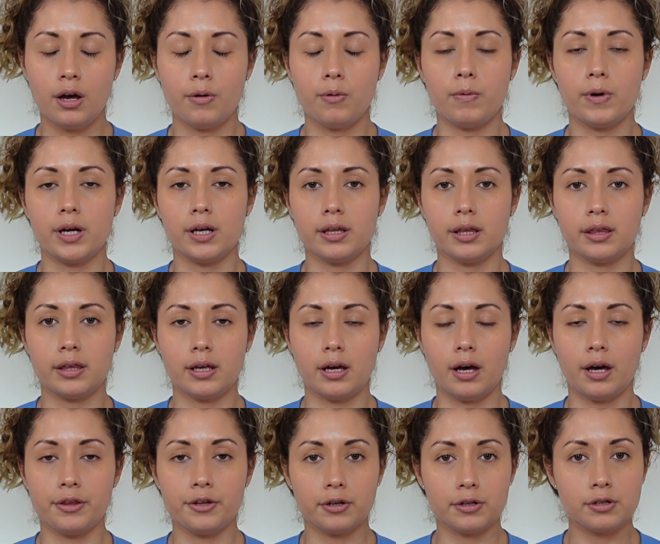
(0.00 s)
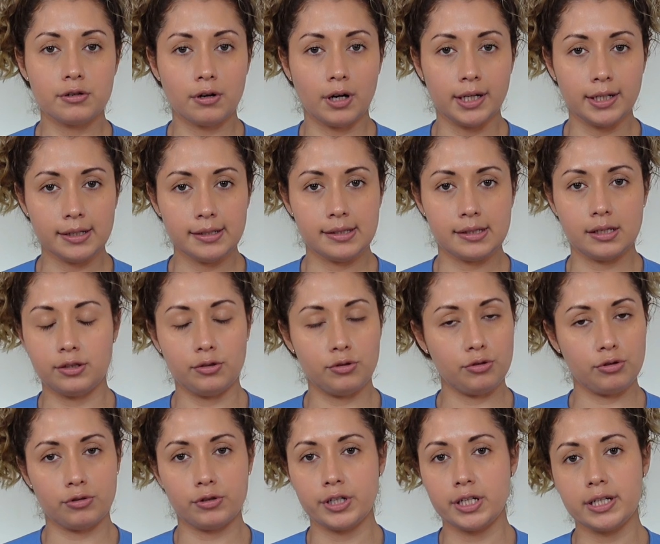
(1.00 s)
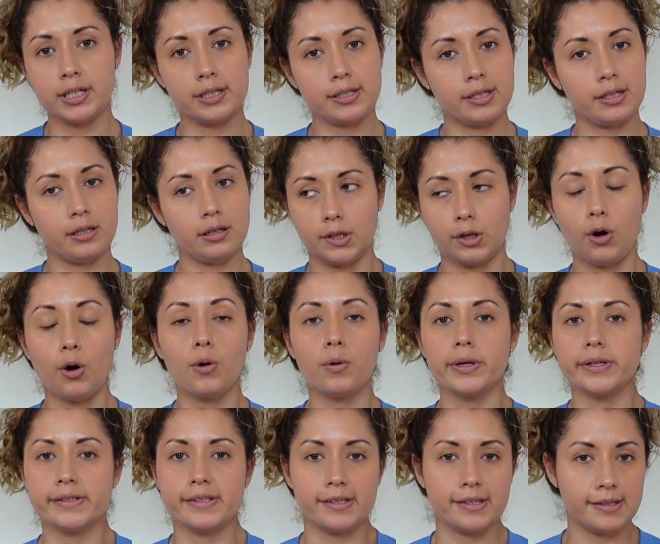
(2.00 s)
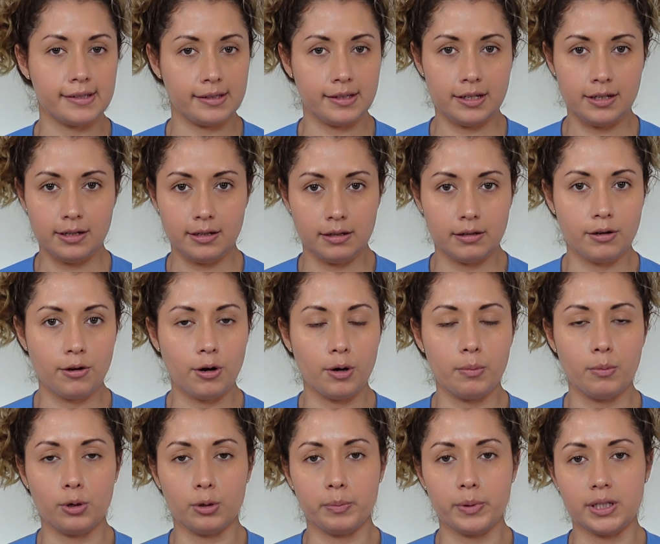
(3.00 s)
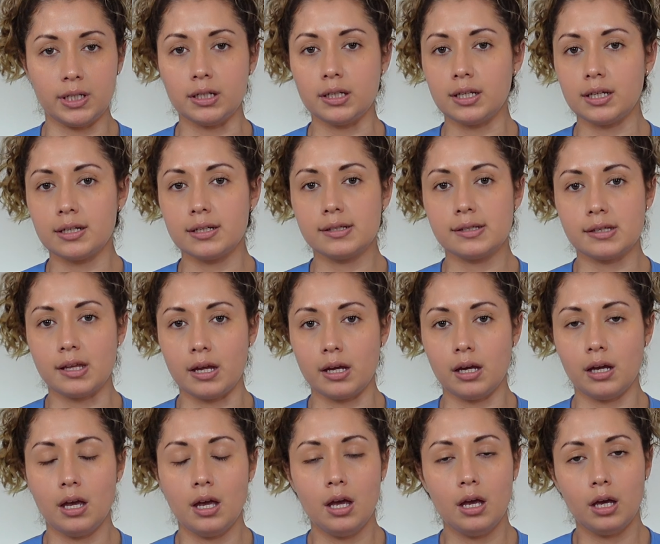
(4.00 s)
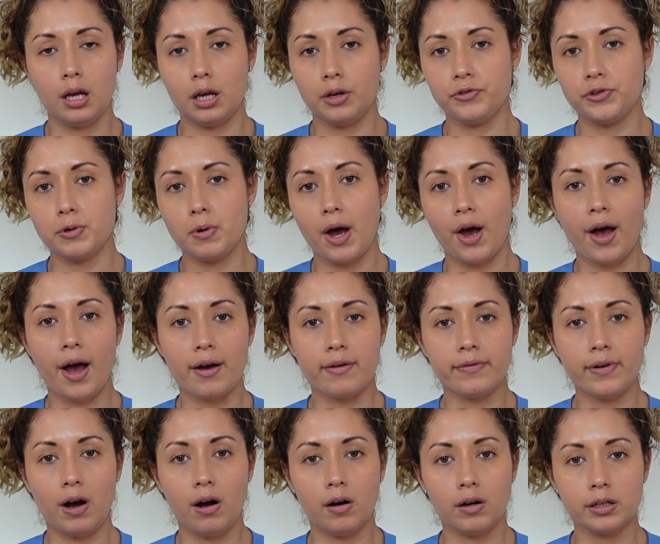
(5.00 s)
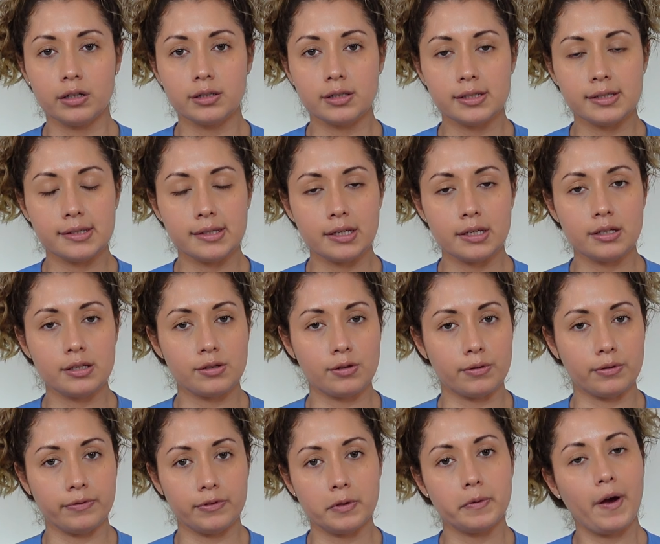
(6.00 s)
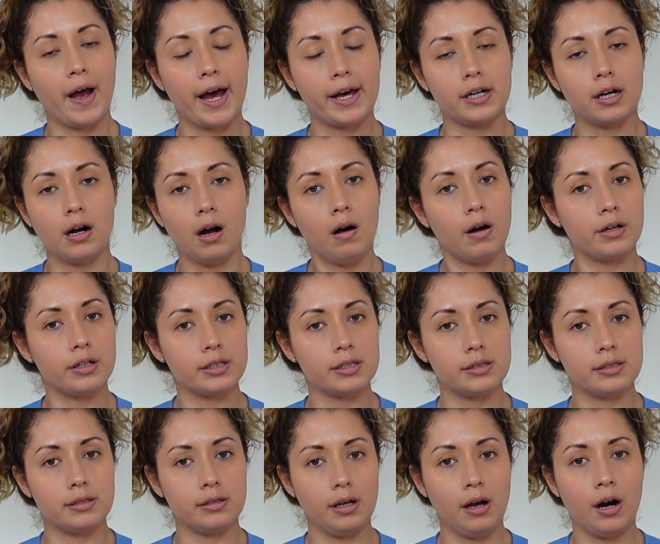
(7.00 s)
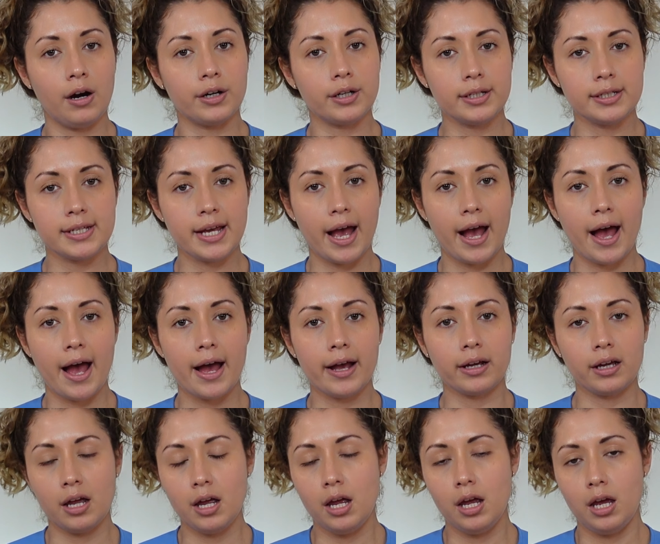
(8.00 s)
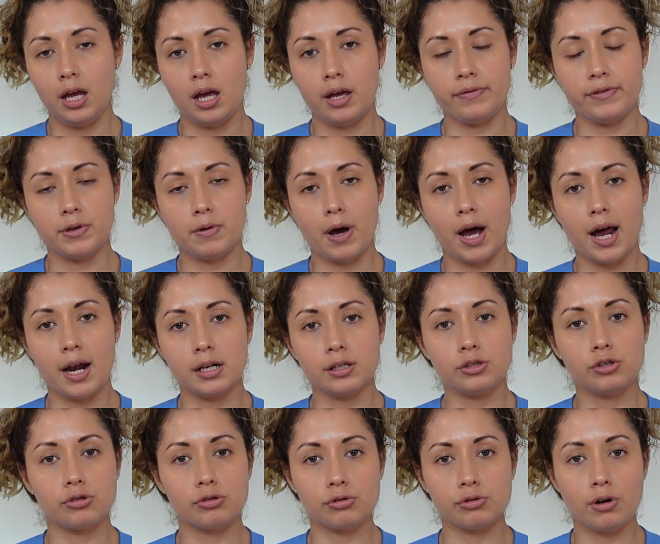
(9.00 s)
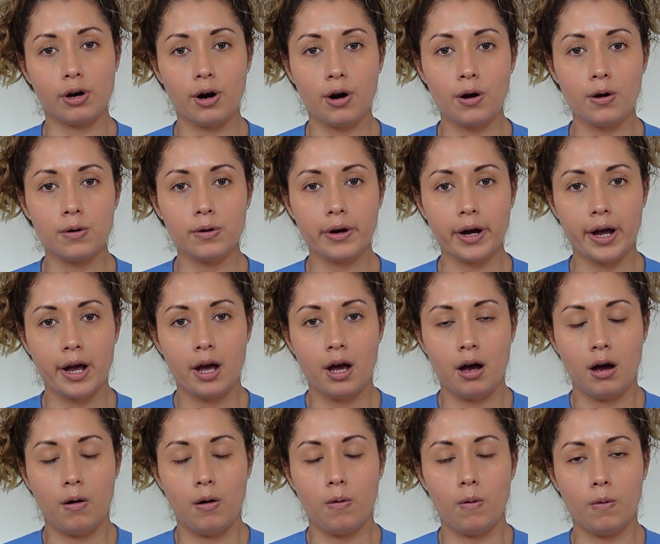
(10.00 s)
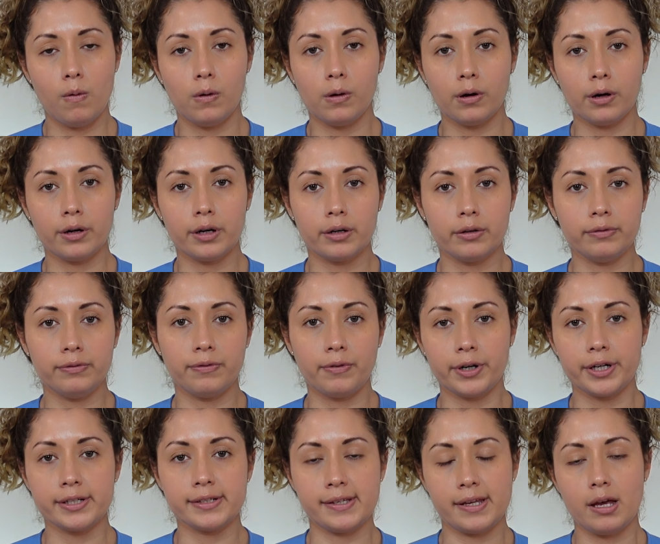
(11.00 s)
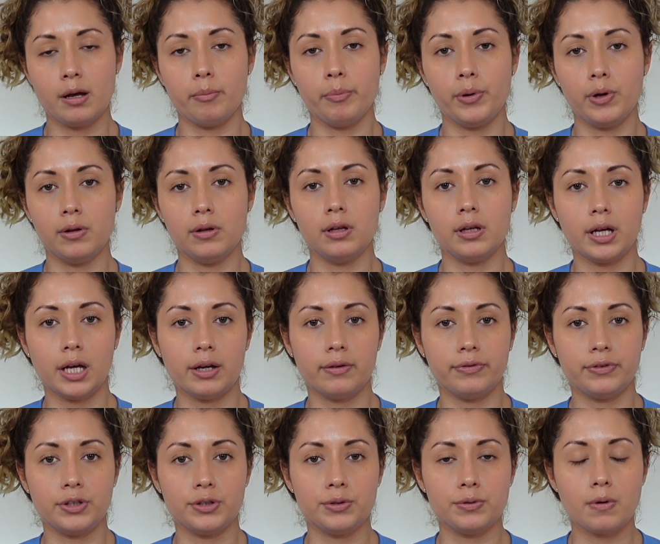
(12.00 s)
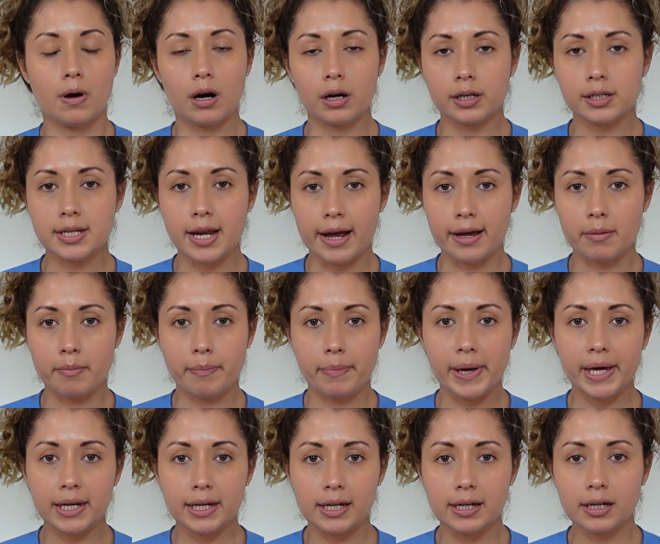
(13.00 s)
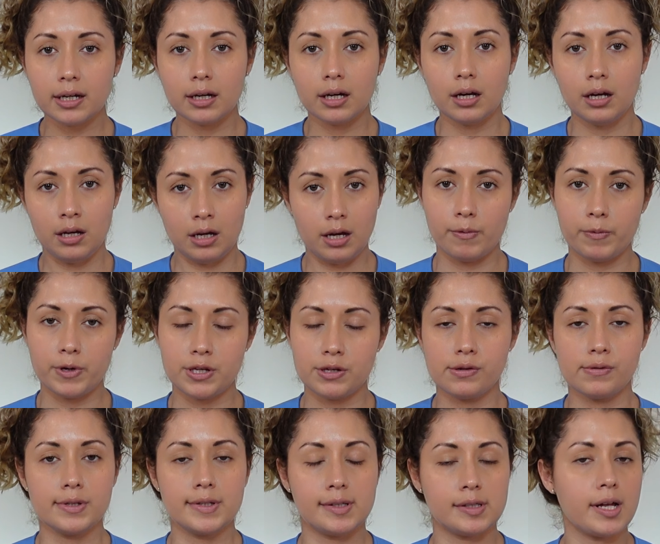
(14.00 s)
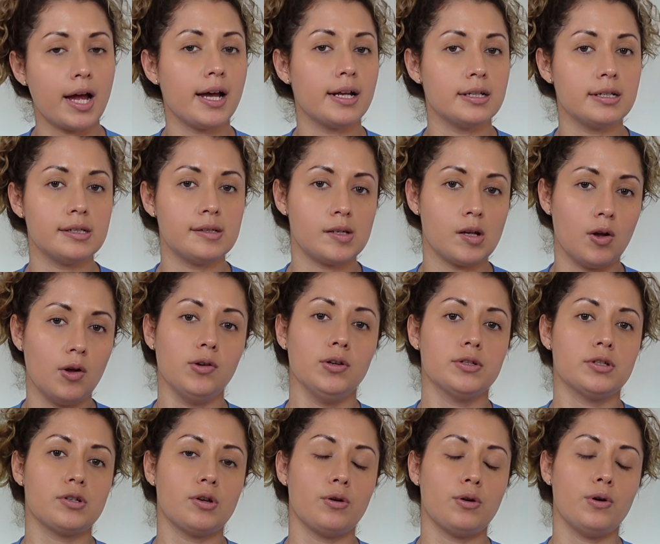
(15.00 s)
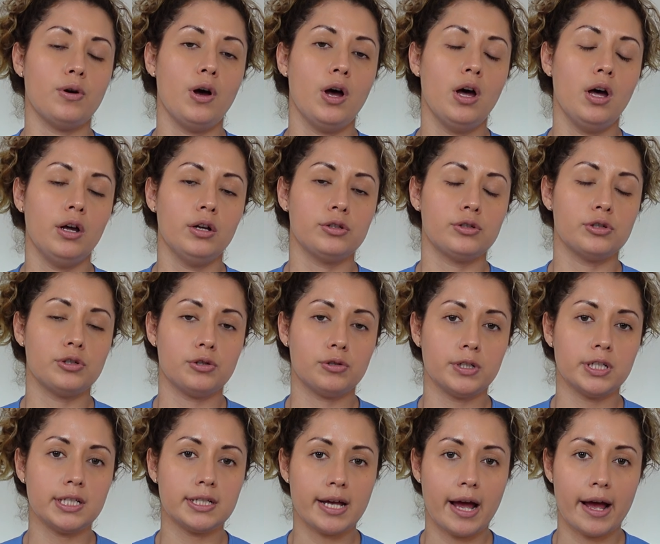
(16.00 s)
with other drugs to treat coexisting comorbidities, like if you have heart disease, or if you had a heart attack, if you had a stroke, or for example if you are a diabetic. We use statins also to treat